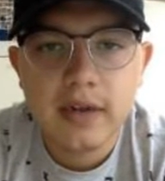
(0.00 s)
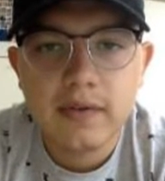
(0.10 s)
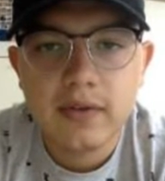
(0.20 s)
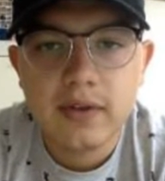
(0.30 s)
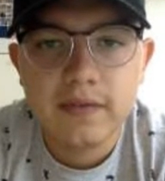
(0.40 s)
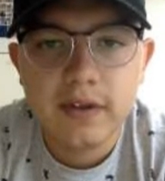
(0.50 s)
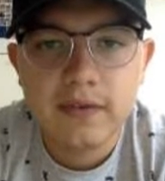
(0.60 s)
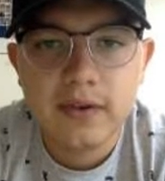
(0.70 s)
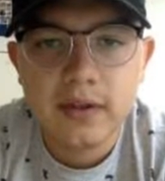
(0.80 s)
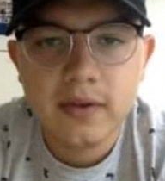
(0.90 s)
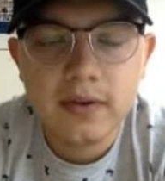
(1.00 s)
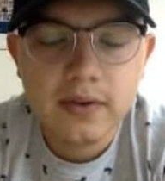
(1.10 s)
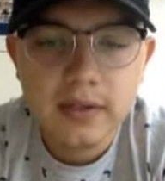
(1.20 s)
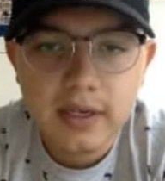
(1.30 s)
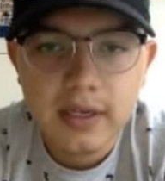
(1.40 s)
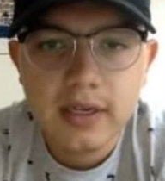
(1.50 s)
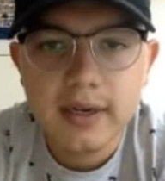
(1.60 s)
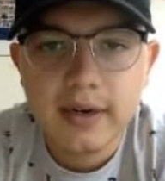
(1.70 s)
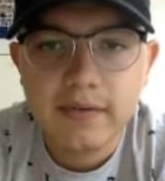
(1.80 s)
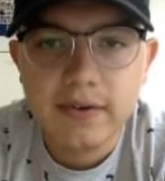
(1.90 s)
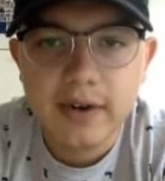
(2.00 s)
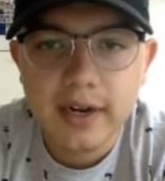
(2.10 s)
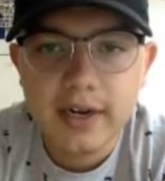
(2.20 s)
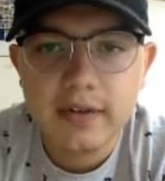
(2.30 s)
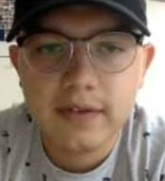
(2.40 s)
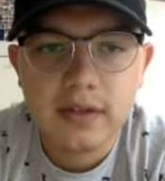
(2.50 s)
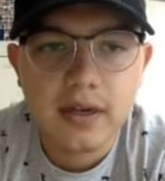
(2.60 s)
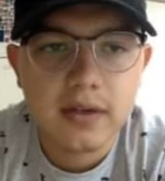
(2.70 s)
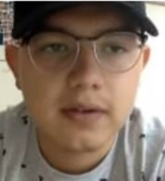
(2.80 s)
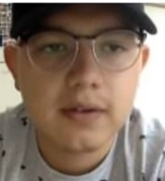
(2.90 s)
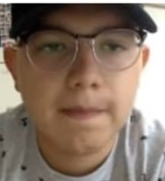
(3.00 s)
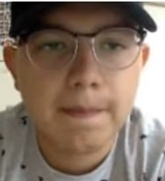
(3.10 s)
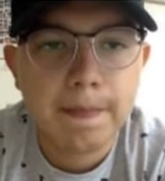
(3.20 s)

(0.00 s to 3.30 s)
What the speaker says: level of difficulty in a variety of styles.